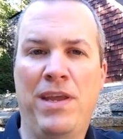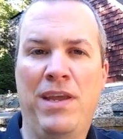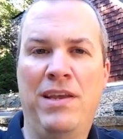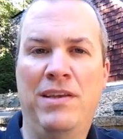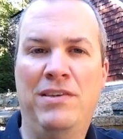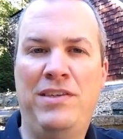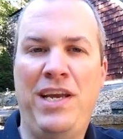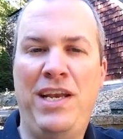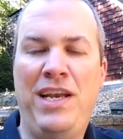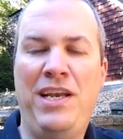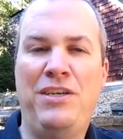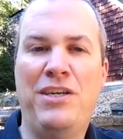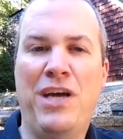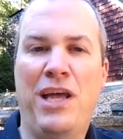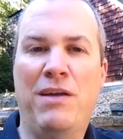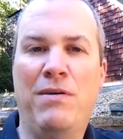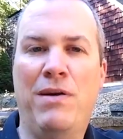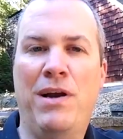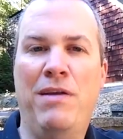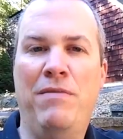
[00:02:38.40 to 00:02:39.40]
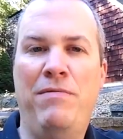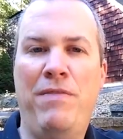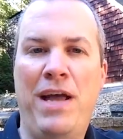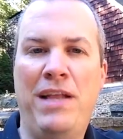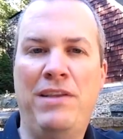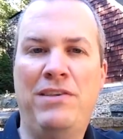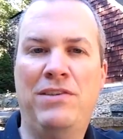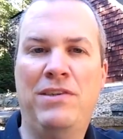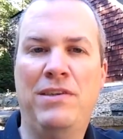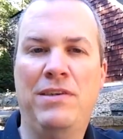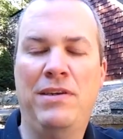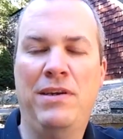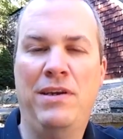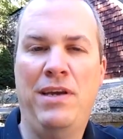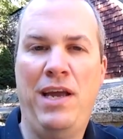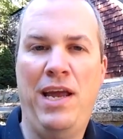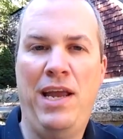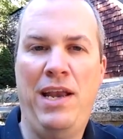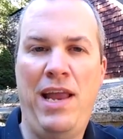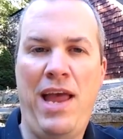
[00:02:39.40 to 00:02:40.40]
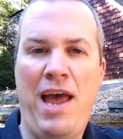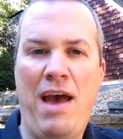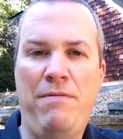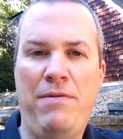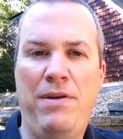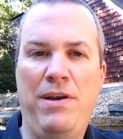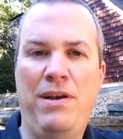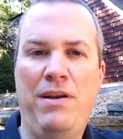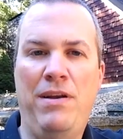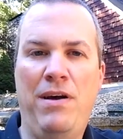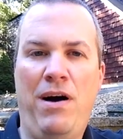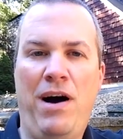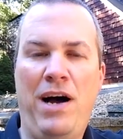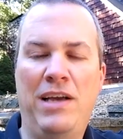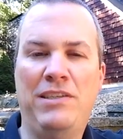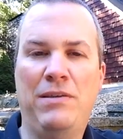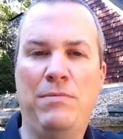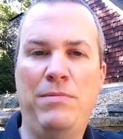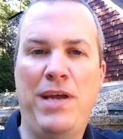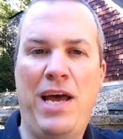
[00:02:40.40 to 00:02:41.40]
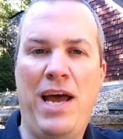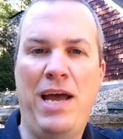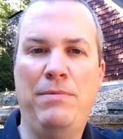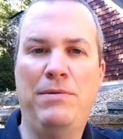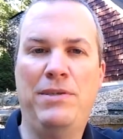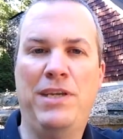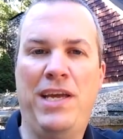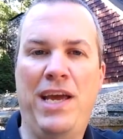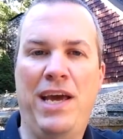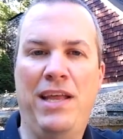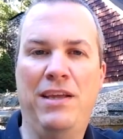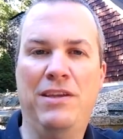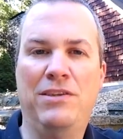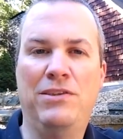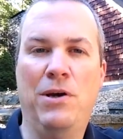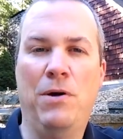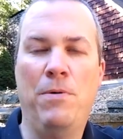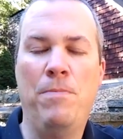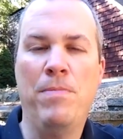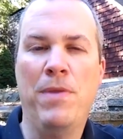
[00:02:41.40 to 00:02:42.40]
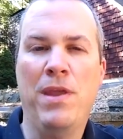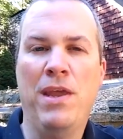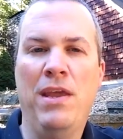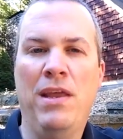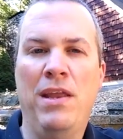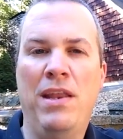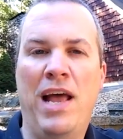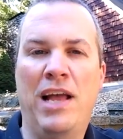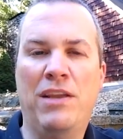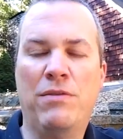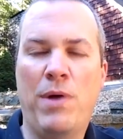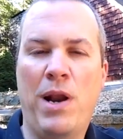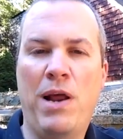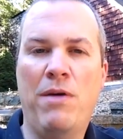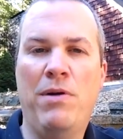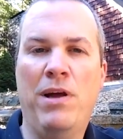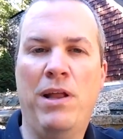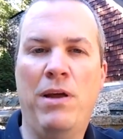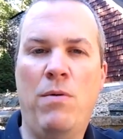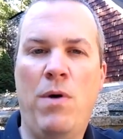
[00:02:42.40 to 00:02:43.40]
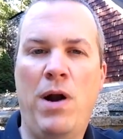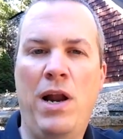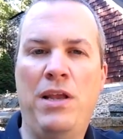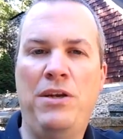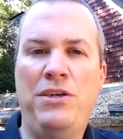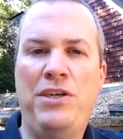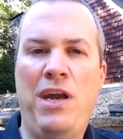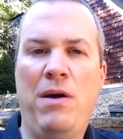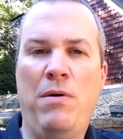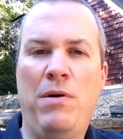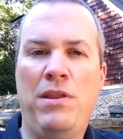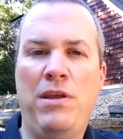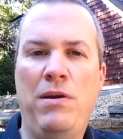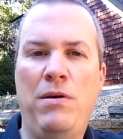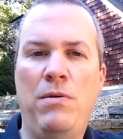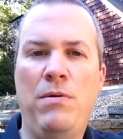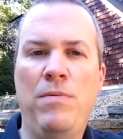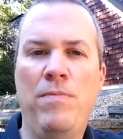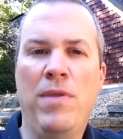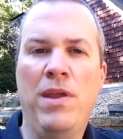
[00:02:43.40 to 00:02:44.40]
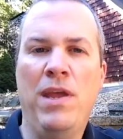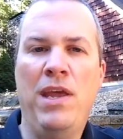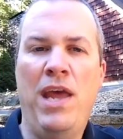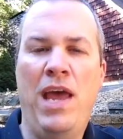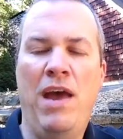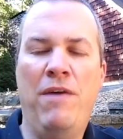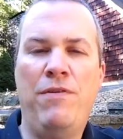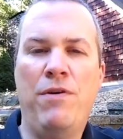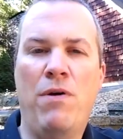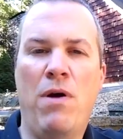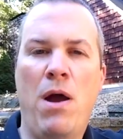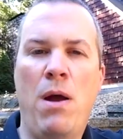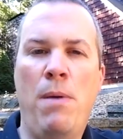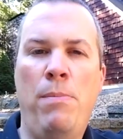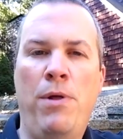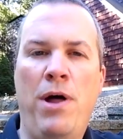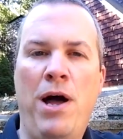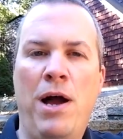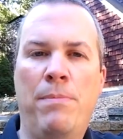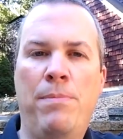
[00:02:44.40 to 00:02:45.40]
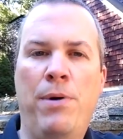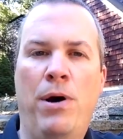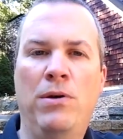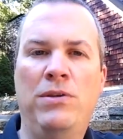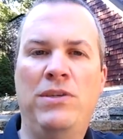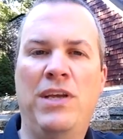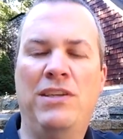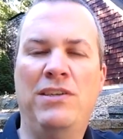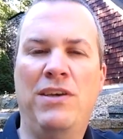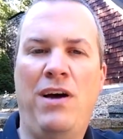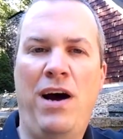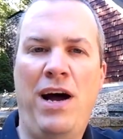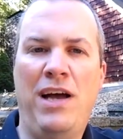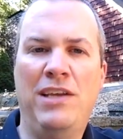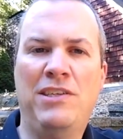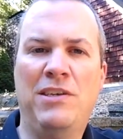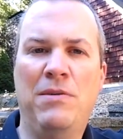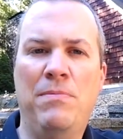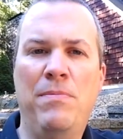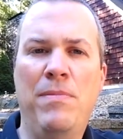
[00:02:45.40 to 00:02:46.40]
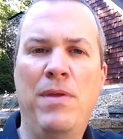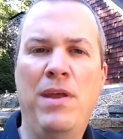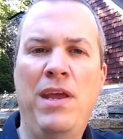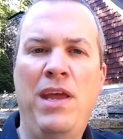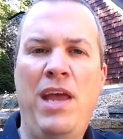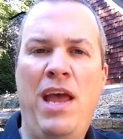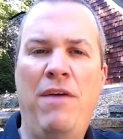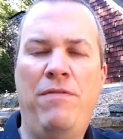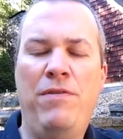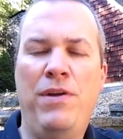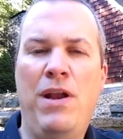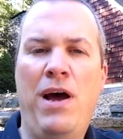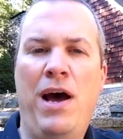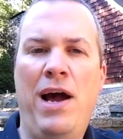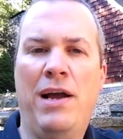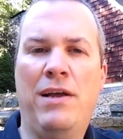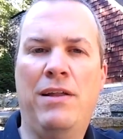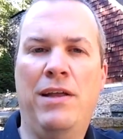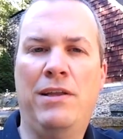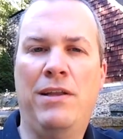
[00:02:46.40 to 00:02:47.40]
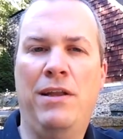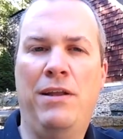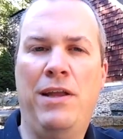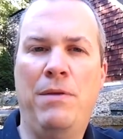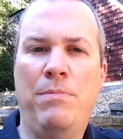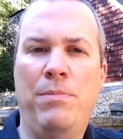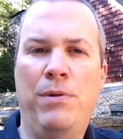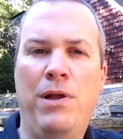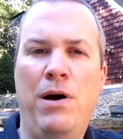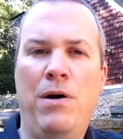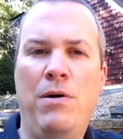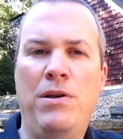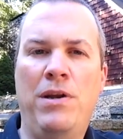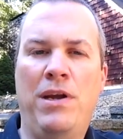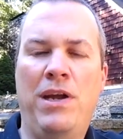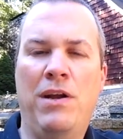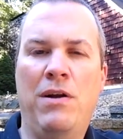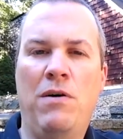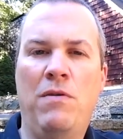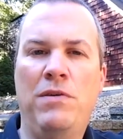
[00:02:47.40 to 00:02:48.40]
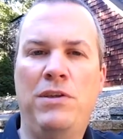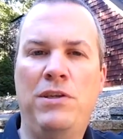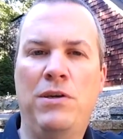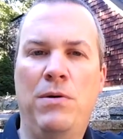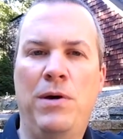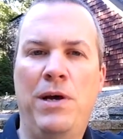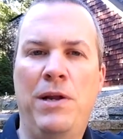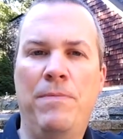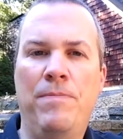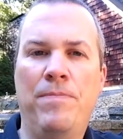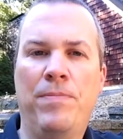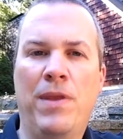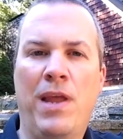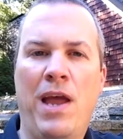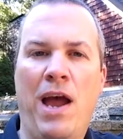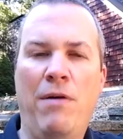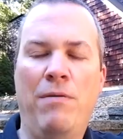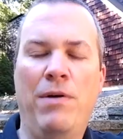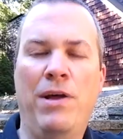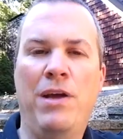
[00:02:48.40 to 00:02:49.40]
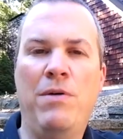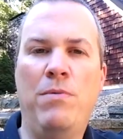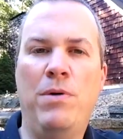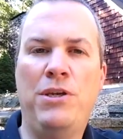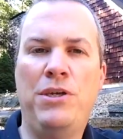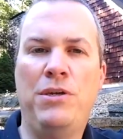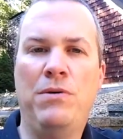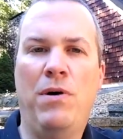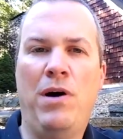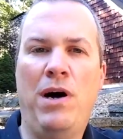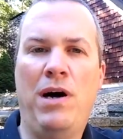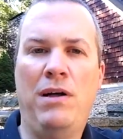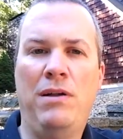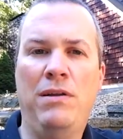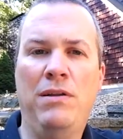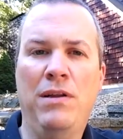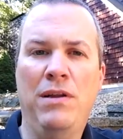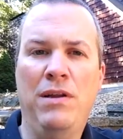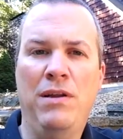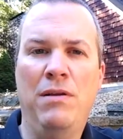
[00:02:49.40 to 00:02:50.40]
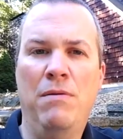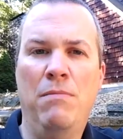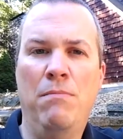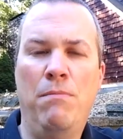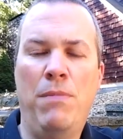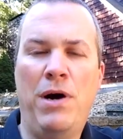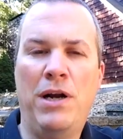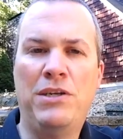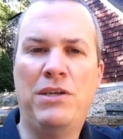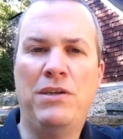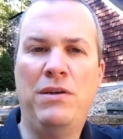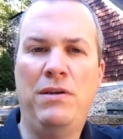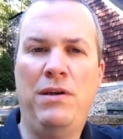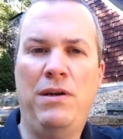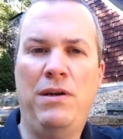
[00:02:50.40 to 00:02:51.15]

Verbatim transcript: seeing each other at events and having awesome times together. So that's what I really want to share with you. If you're on a blog post, that's awesome. If you're not, click the link below and you can get over to it. I really wish you all much